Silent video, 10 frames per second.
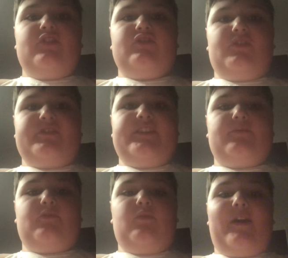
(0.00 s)
toxic
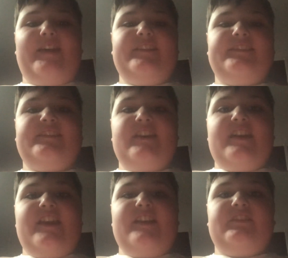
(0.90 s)
waste
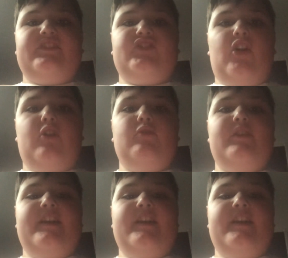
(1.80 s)
in so